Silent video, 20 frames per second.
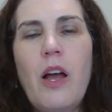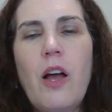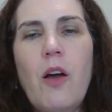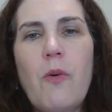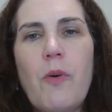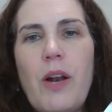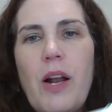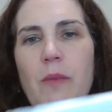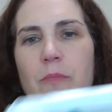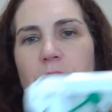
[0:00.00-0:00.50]

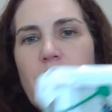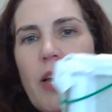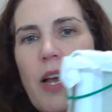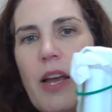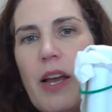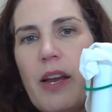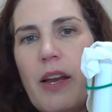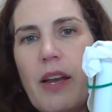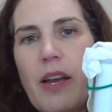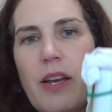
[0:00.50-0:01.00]
what I'm
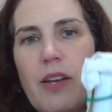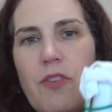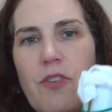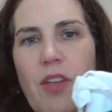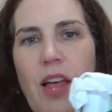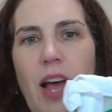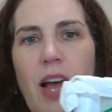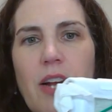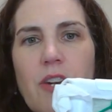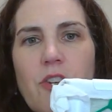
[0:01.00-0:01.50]
saying is
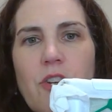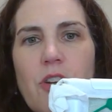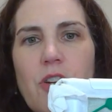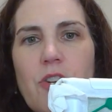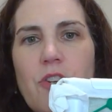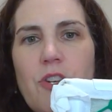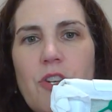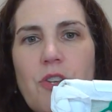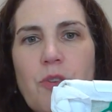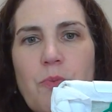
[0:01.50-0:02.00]
that
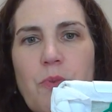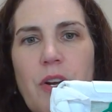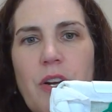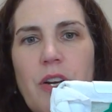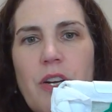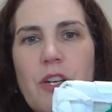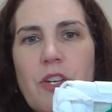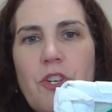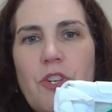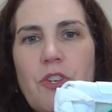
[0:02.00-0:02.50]
she's
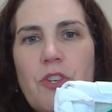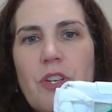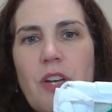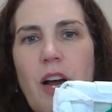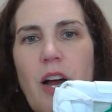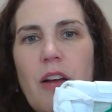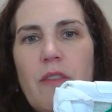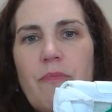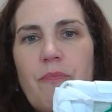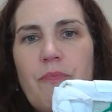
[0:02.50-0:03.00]

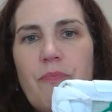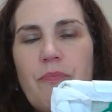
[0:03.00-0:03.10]
got